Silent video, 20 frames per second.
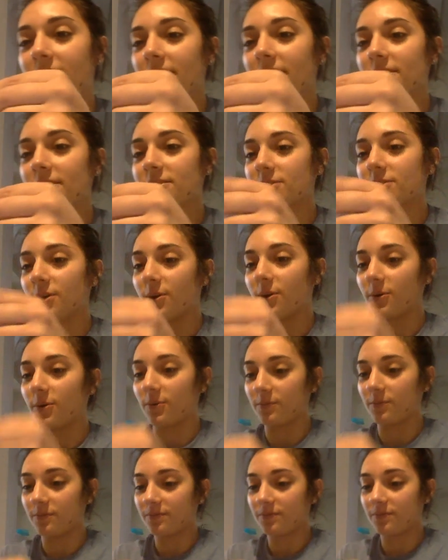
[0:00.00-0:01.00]

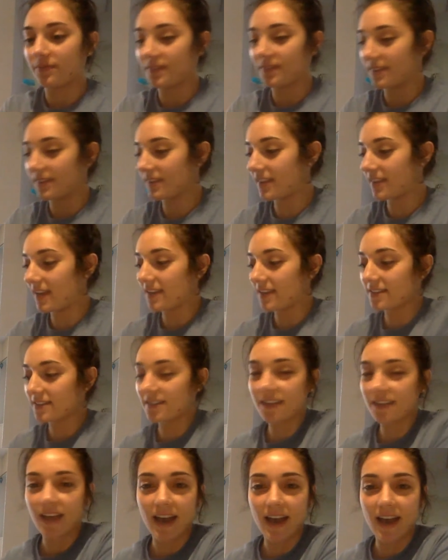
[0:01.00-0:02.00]
So thanks
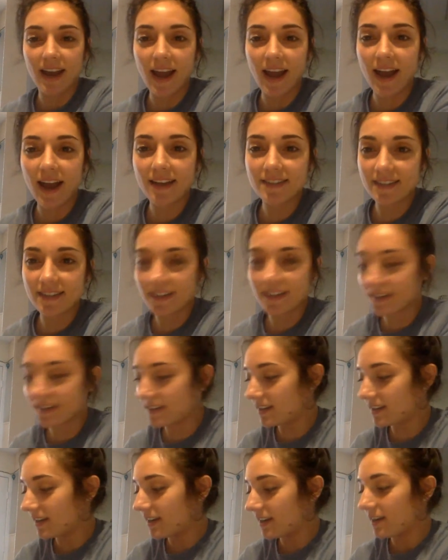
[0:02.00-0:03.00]
to that
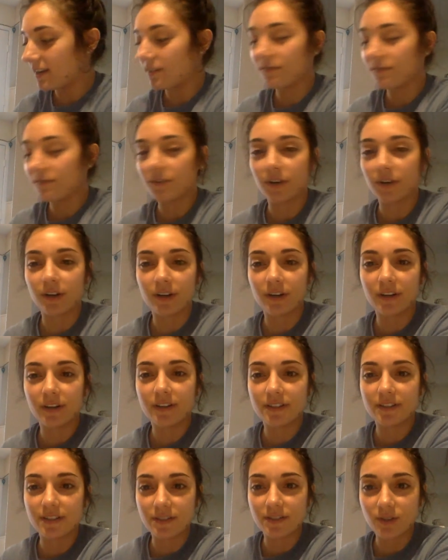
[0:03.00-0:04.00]
acid for
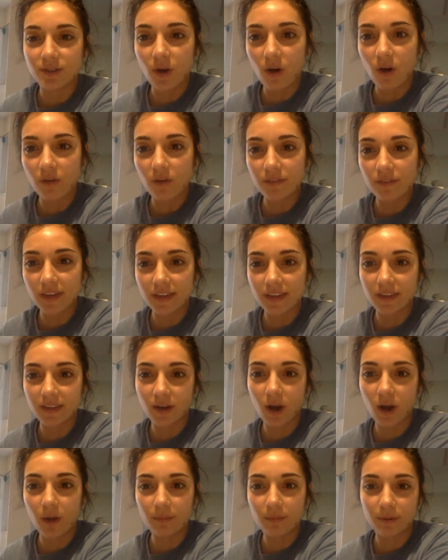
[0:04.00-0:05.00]
dissolving the
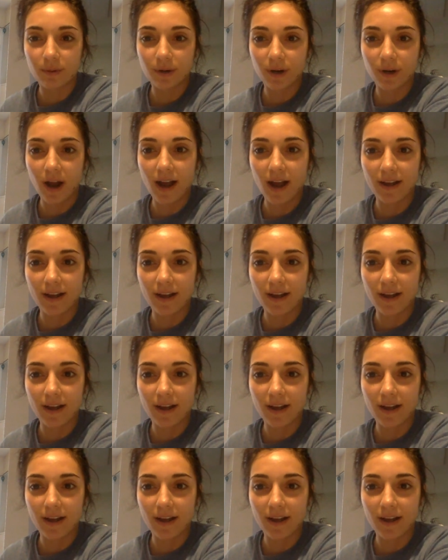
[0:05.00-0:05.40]
copper